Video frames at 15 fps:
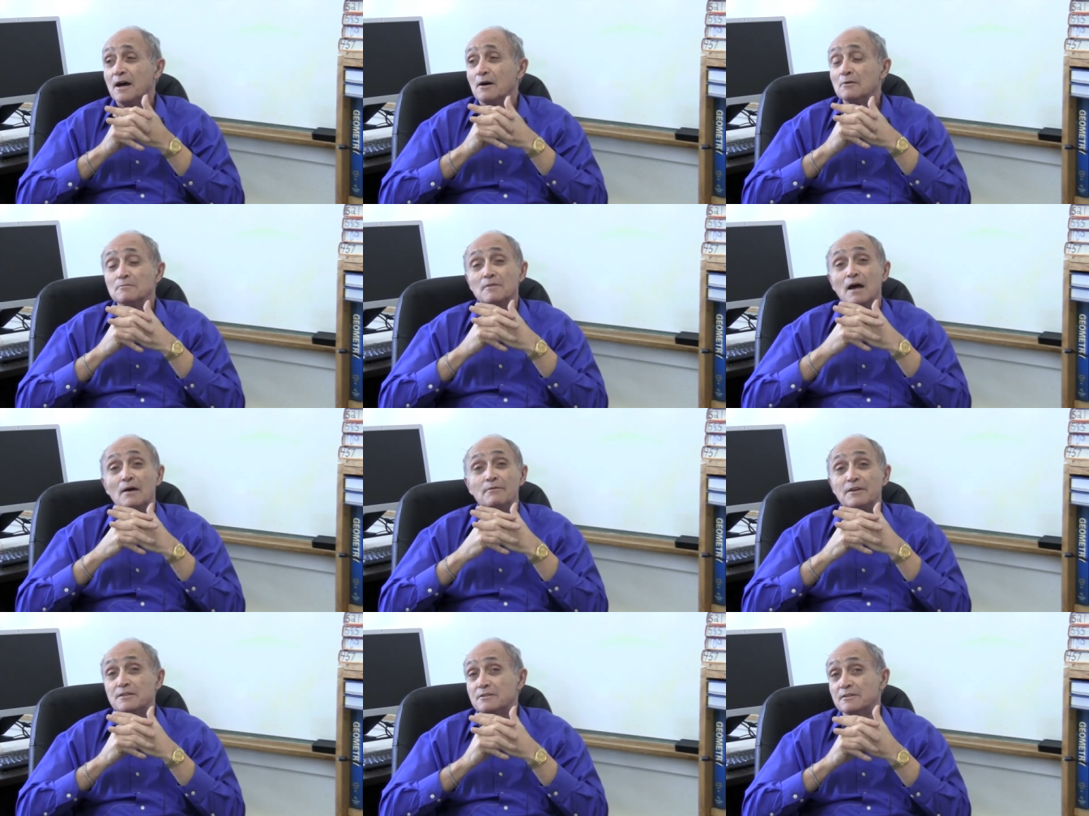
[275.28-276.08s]
out.
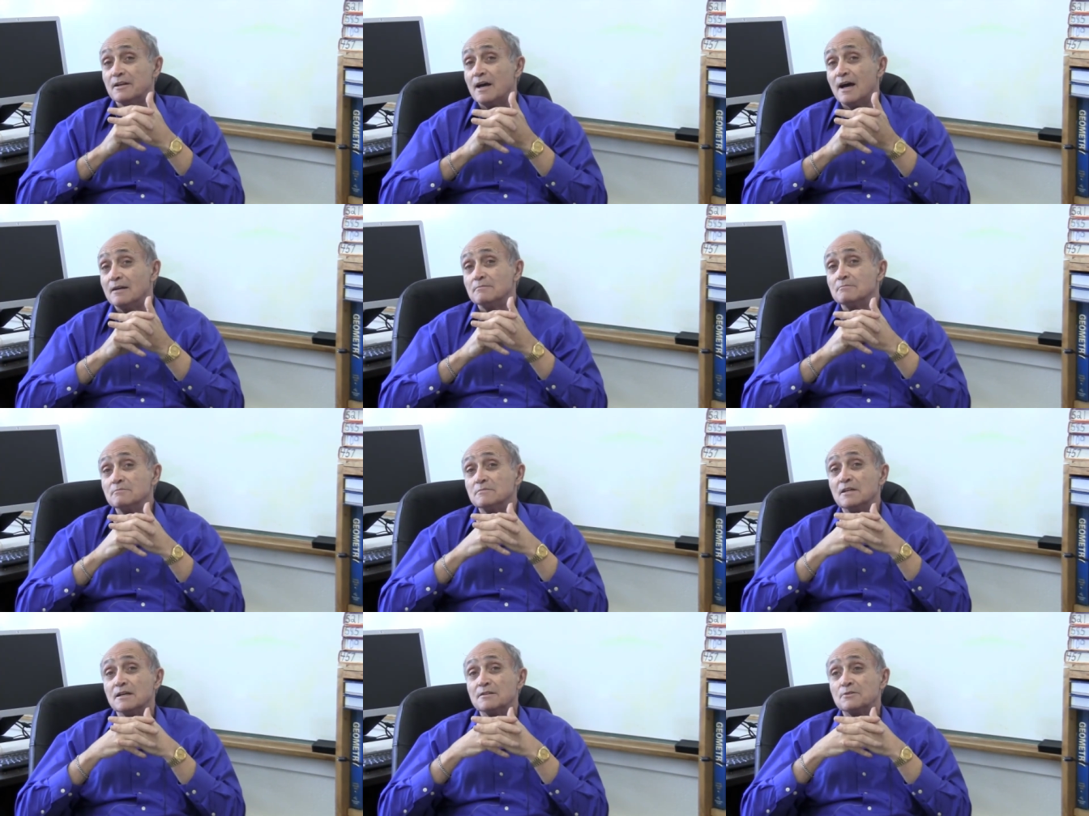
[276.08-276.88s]
Obviously not.
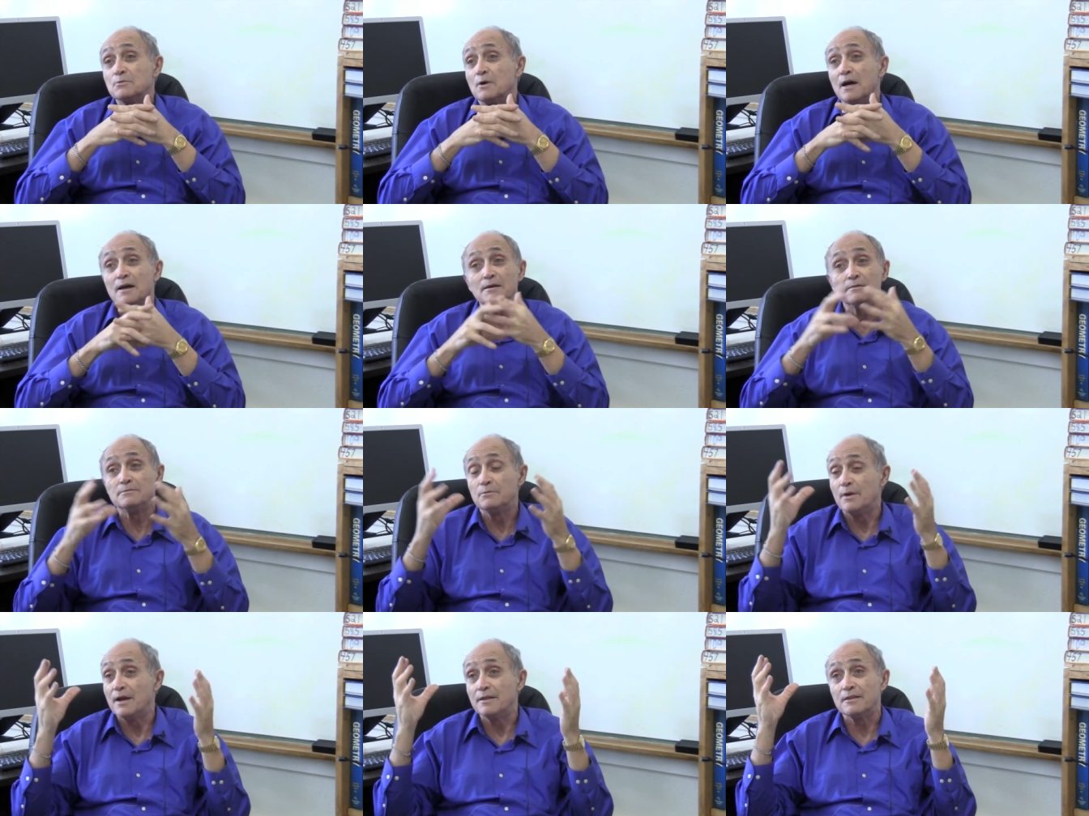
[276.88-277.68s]
That's why
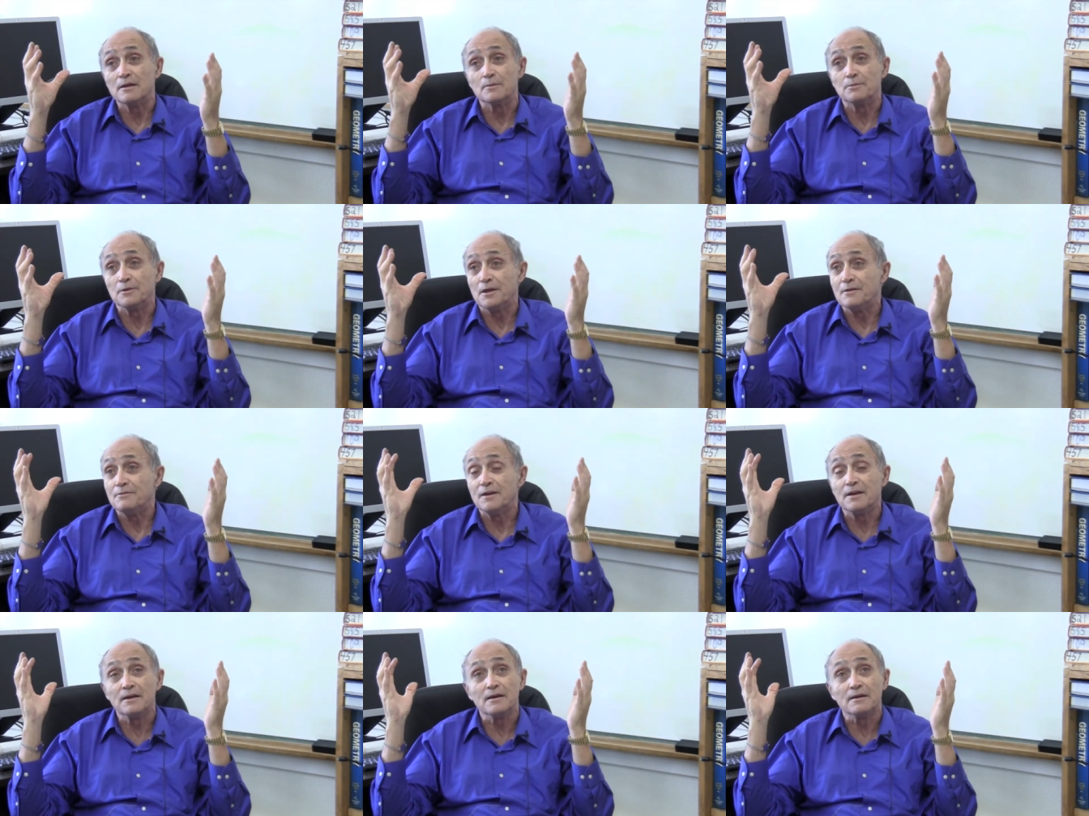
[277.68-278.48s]
we ended up
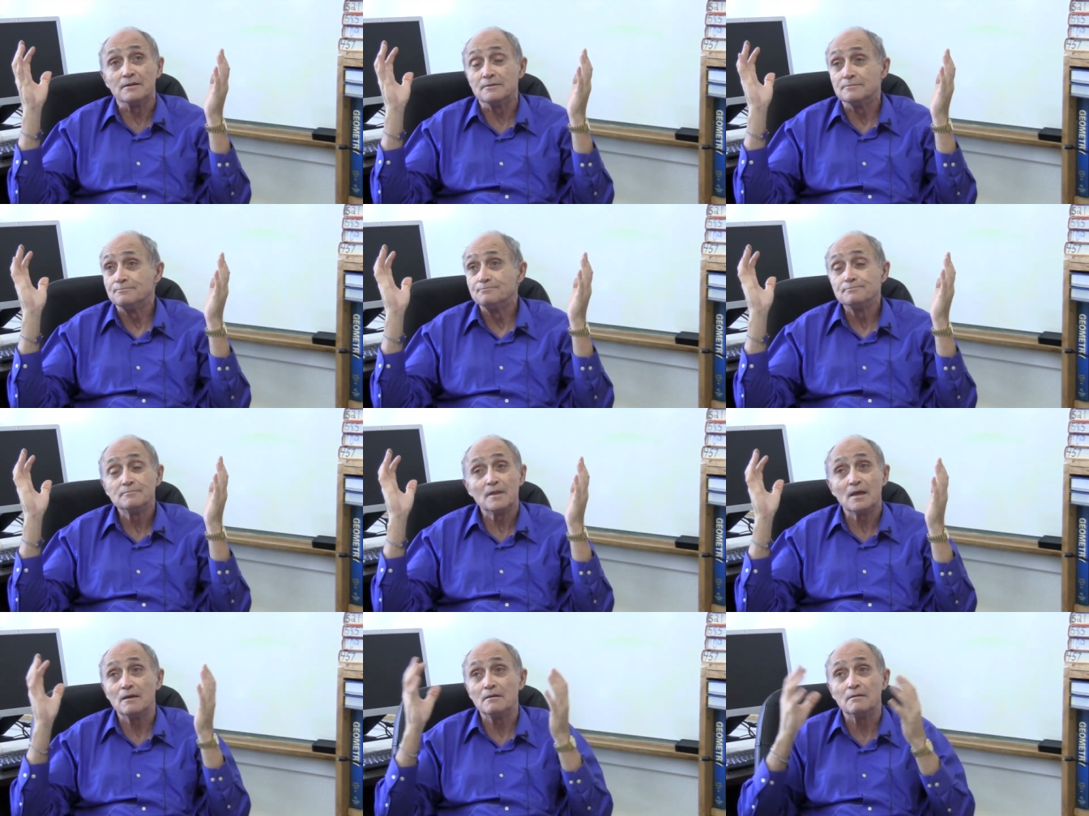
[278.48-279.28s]
leaving, and
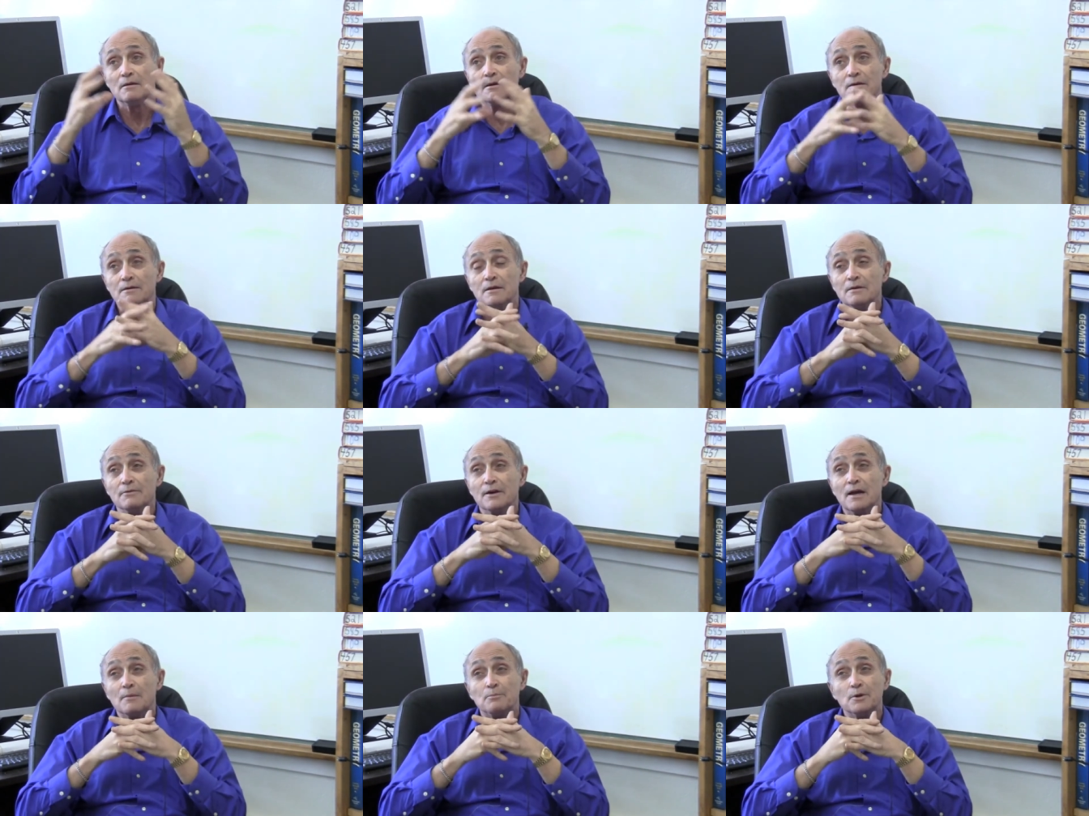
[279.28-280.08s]
you know, it
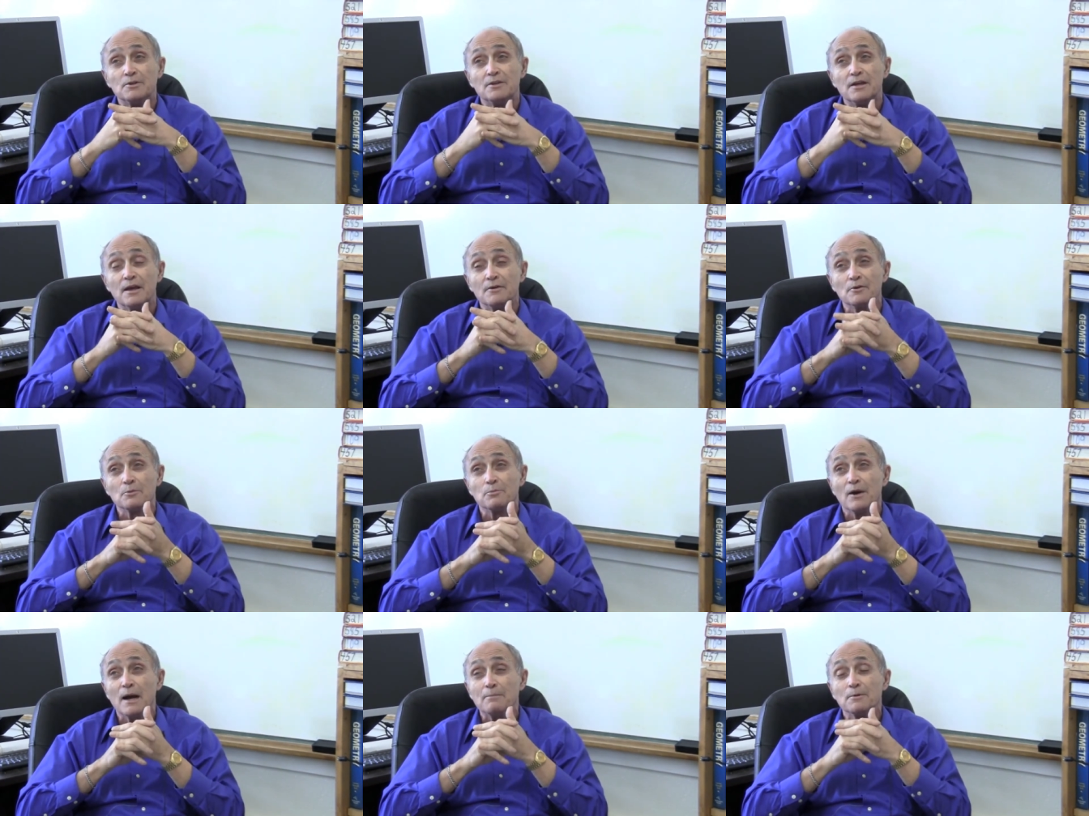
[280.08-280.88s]
never got put together
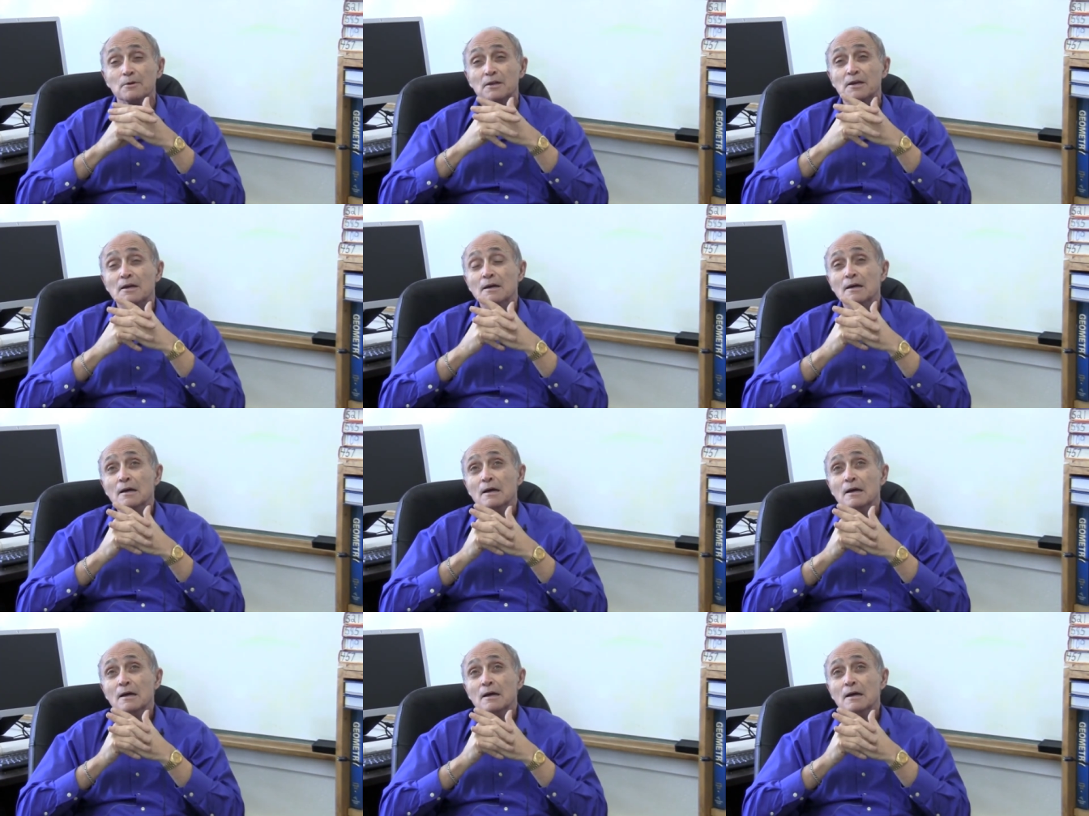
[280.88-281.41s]
properly.